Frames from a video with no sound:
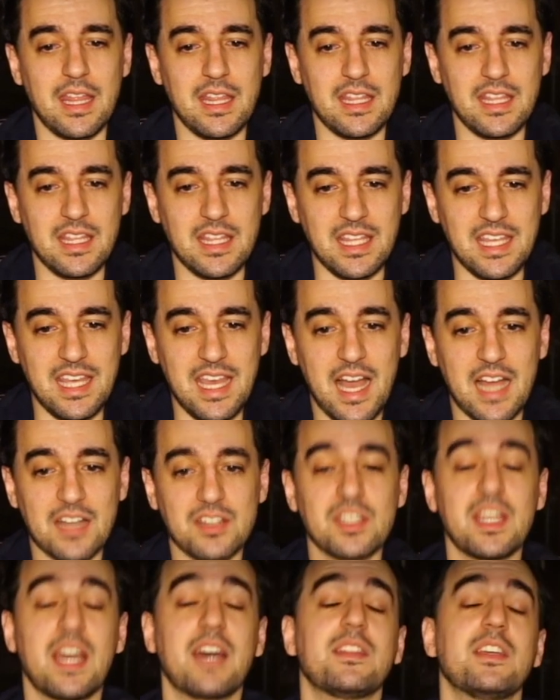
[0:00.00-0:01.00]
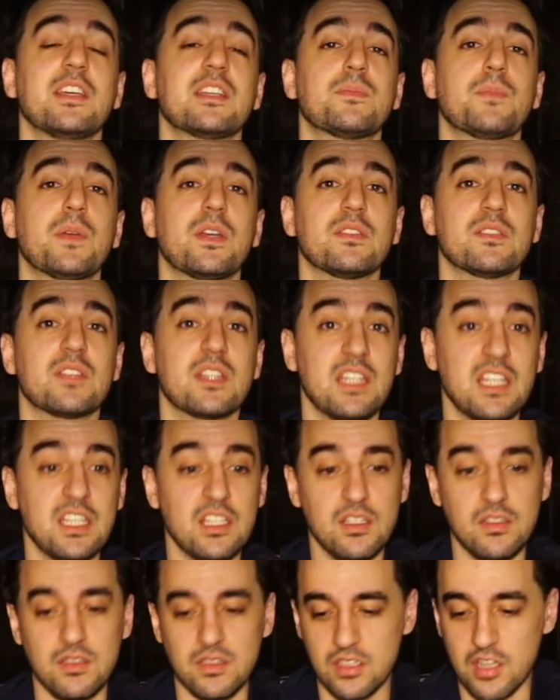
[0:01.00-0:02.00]
he actually had the experience and
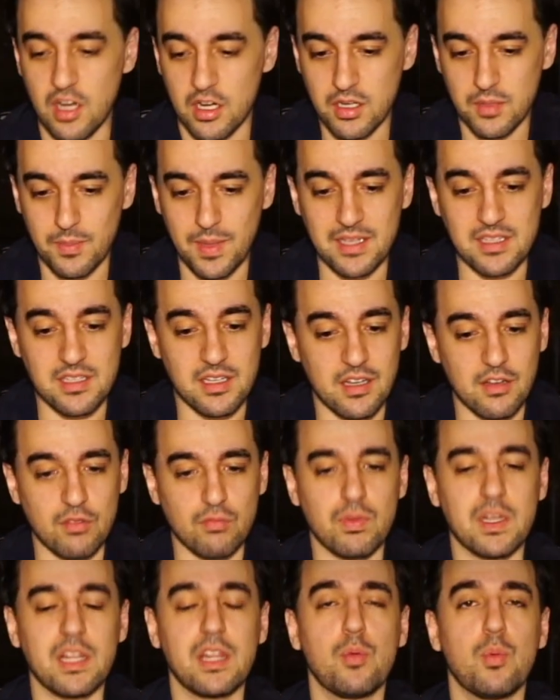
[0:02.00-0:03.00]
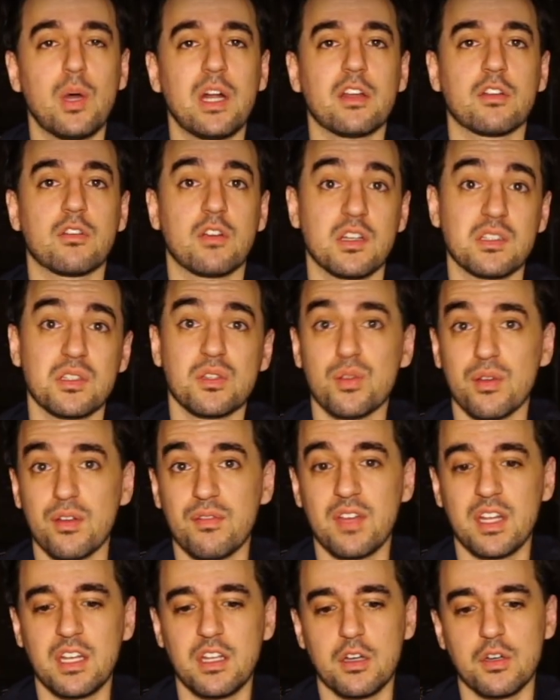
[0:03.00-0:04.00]
he documented it really well across 3
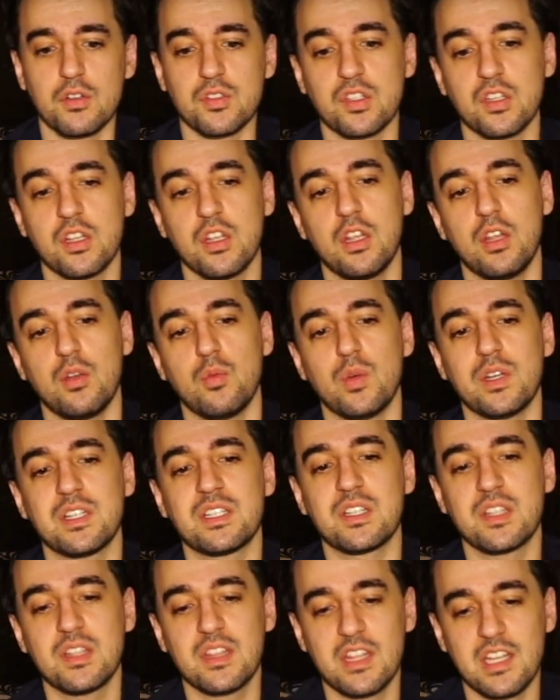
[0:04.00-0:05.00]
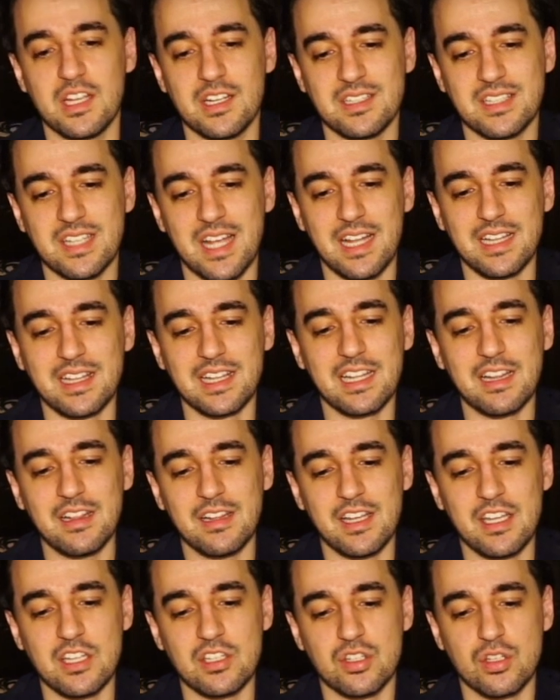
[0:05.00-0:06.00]
videos in which there's a
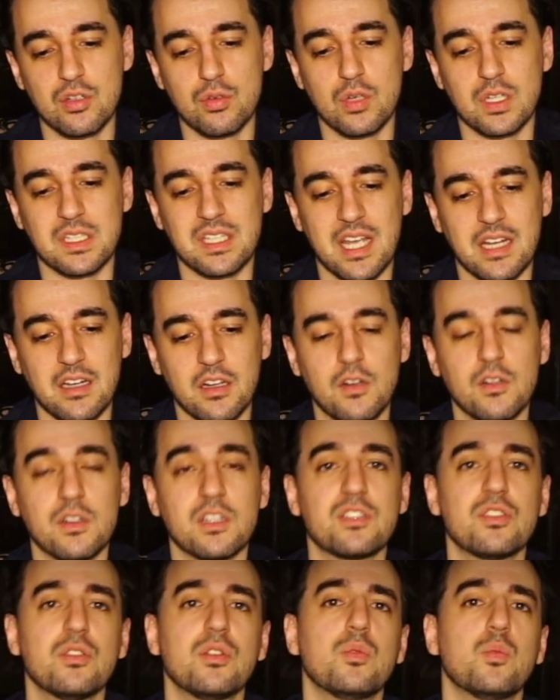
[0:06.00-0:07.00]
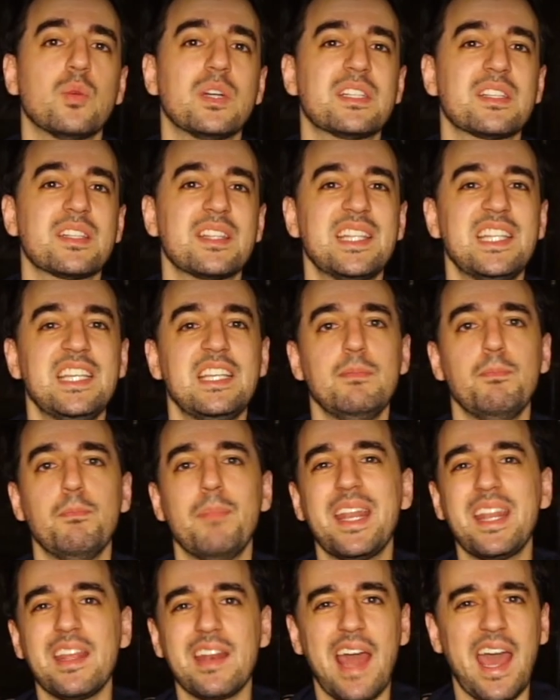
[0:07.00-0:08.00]
little issue, a technical issue in which the
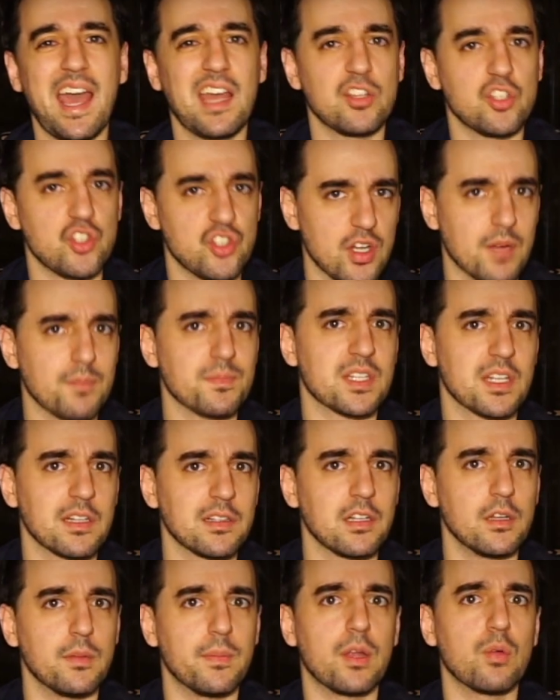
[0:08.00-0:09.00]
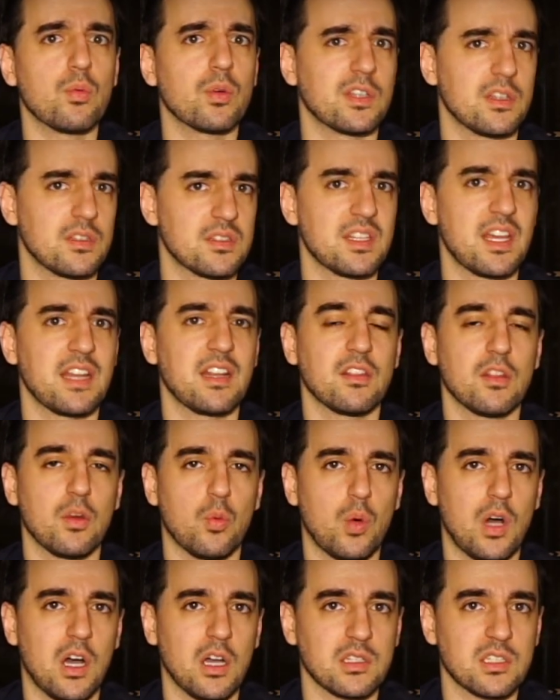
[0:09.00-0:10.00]
minute hand jumps a little bit when you're setting the
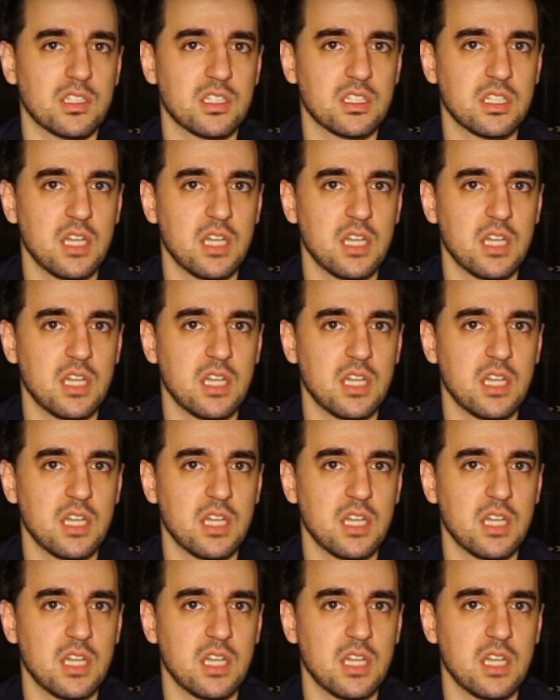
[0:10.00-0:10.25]
watch.